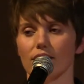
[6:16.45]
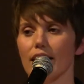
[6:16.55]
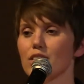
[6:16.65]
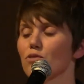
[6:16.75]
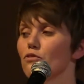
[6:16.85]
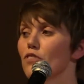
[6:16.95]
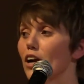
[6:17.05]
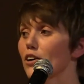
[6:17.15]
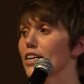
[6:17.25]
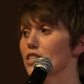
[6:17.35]
it's
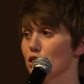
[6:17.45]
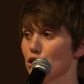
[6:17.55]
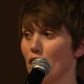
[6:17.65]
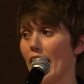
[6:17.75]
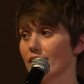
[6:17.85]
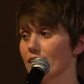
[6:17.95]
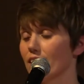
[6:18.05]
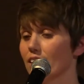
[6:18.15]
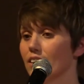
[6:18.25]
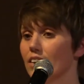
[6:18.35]
very
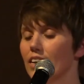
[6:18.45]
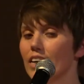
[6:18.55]
distracting,